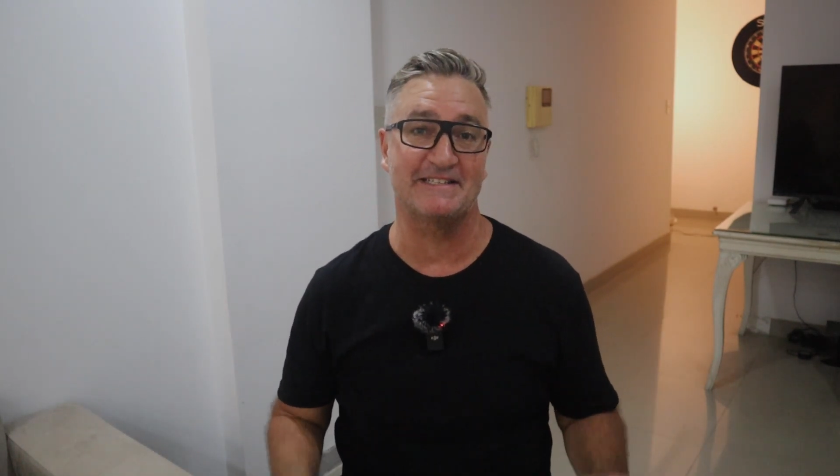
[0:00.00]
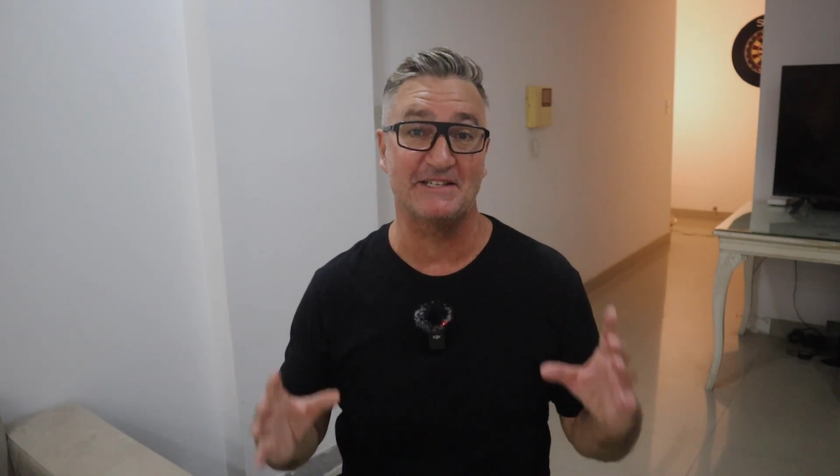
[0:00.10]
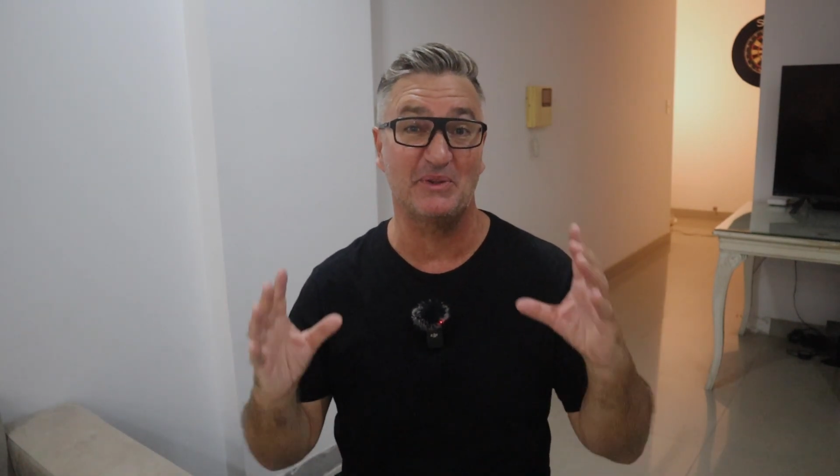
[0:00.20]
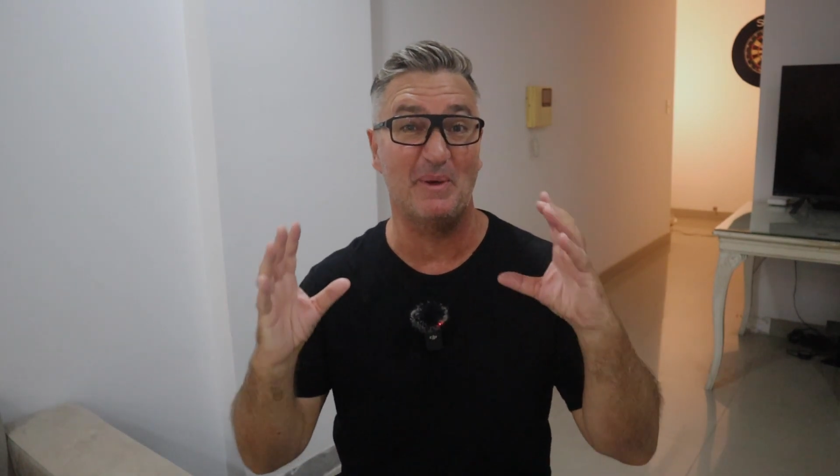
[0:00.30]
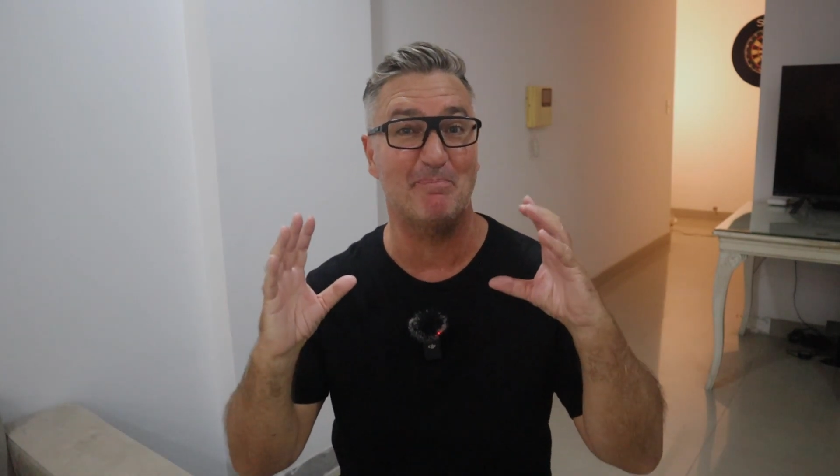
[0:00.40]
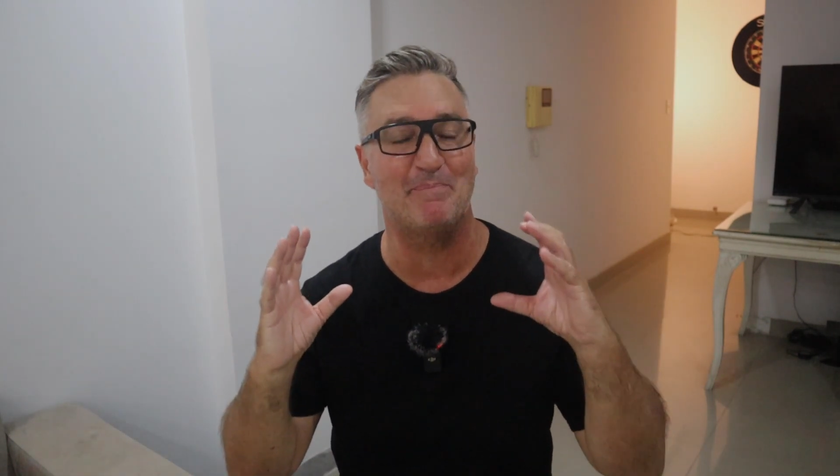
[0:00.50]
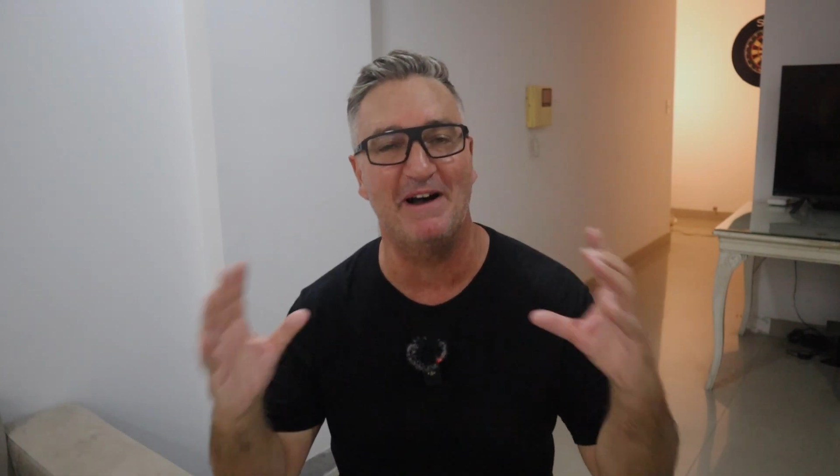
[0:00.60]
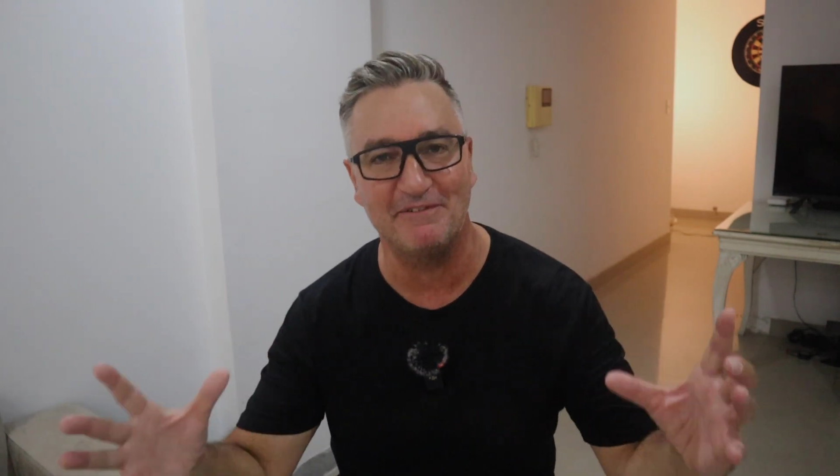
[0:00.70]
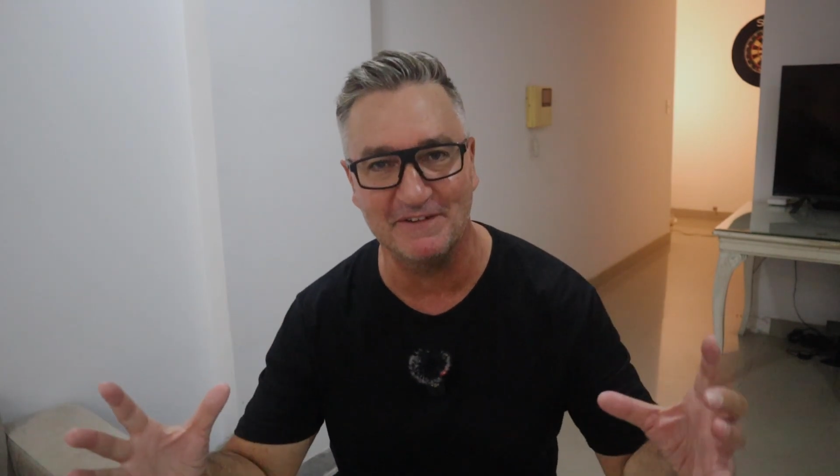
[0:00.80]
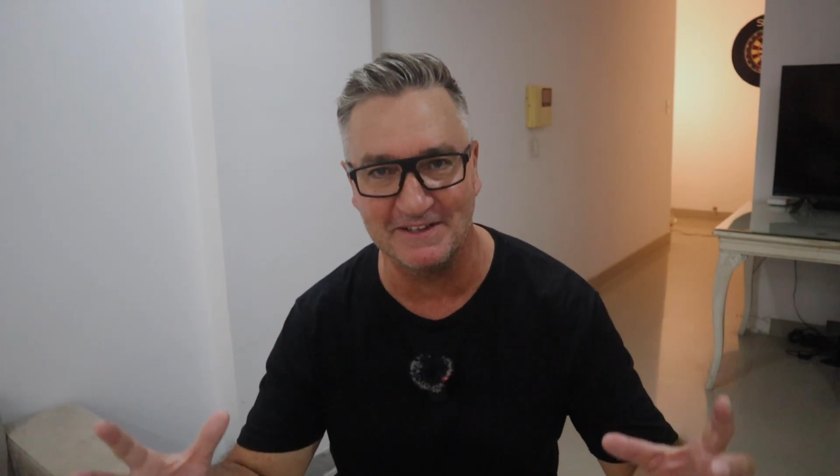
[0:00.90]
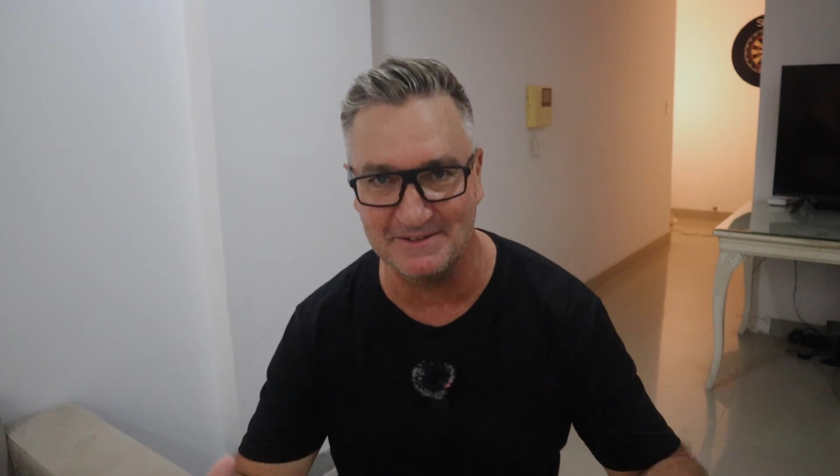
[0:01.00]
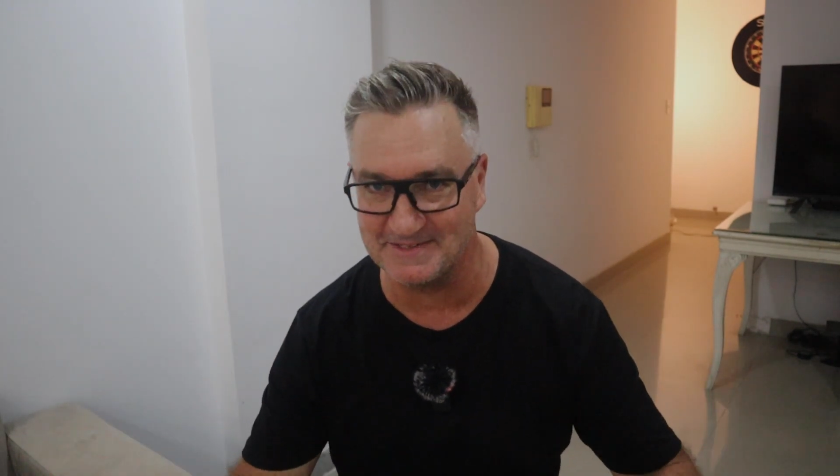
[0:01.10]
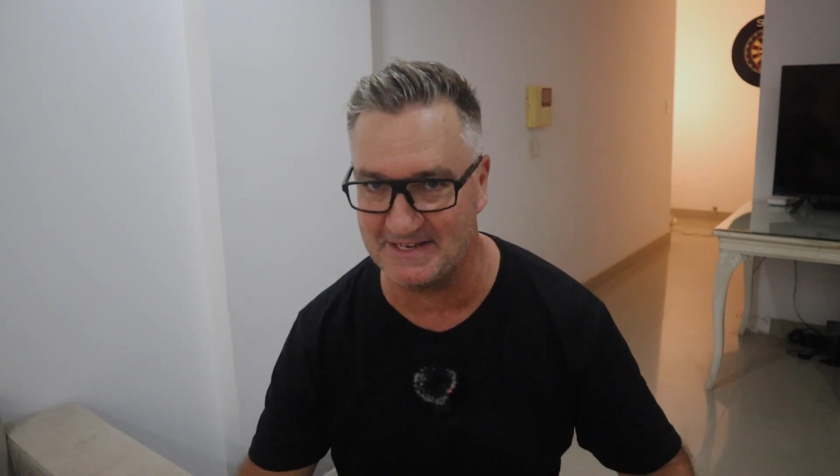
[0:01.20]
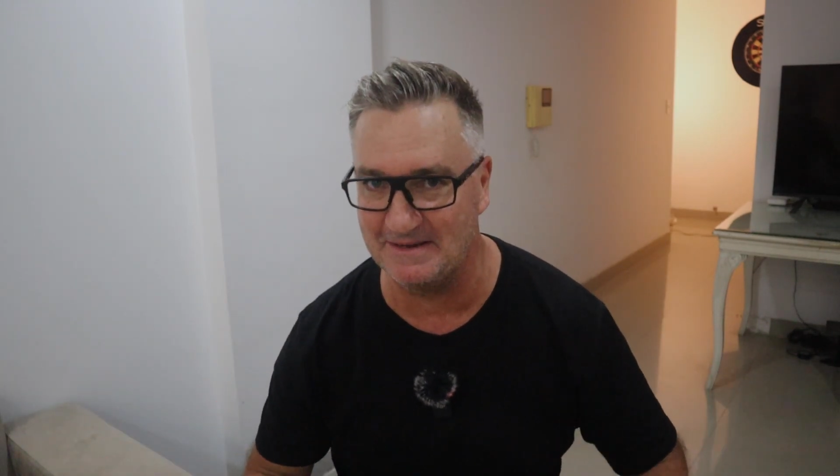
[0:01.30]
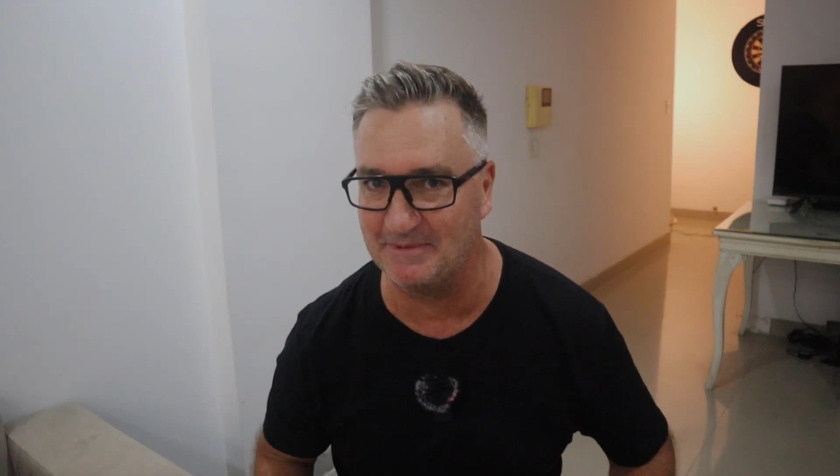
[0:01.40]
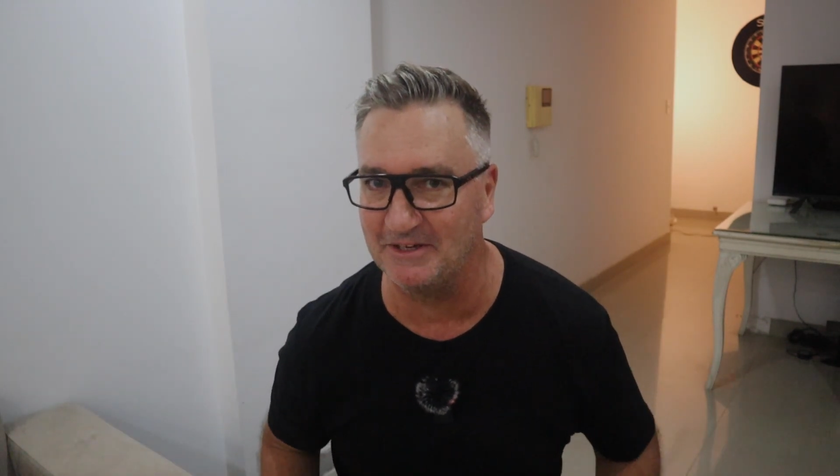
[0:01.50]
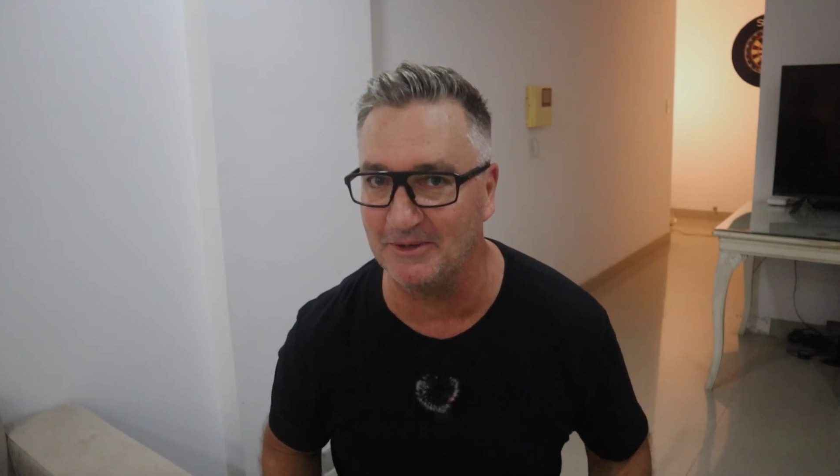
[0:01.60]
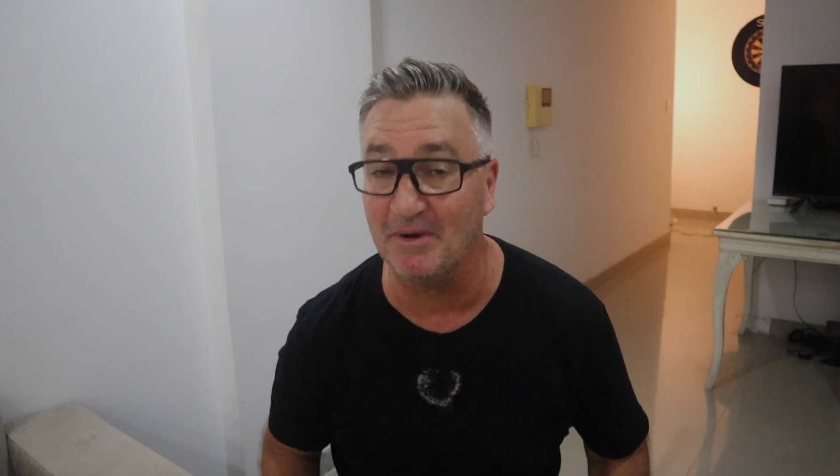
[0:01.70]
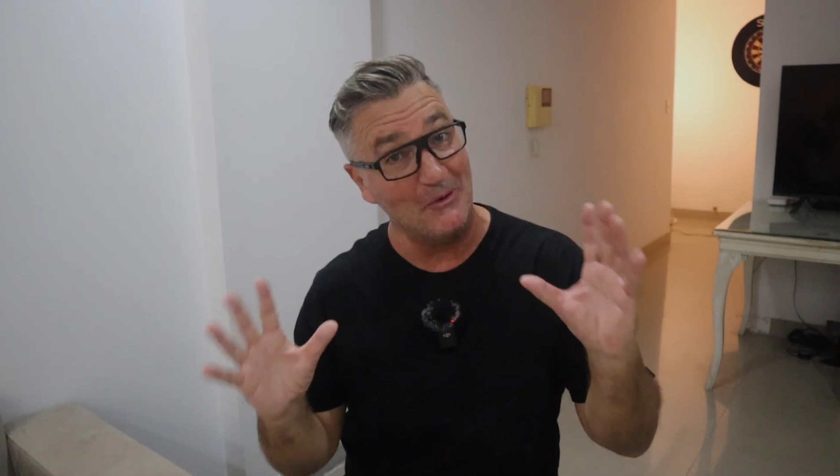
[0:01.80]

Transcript: till the buffaloes come home,